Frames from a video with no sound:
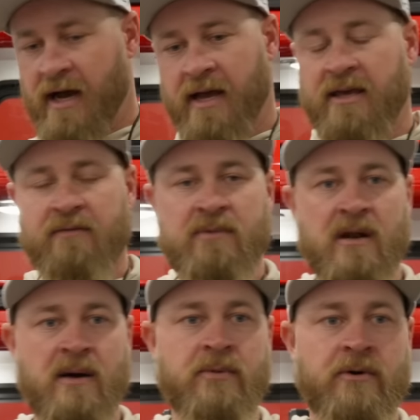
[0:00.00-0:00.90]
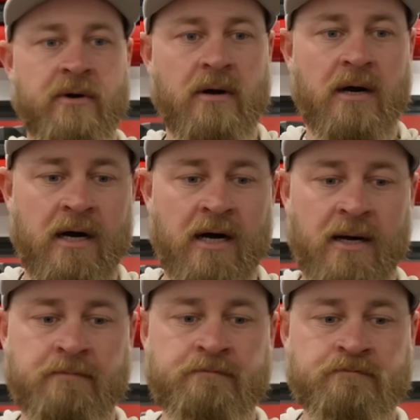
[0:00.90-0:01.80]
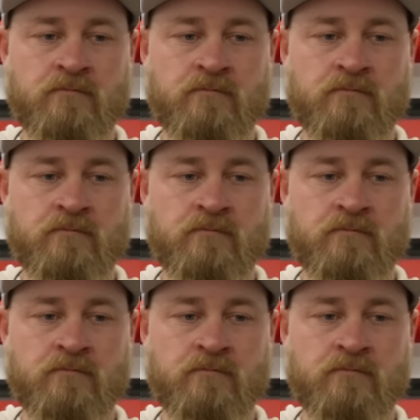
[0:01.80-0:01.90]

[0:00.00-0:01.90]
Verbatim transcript: I give him the number. Um,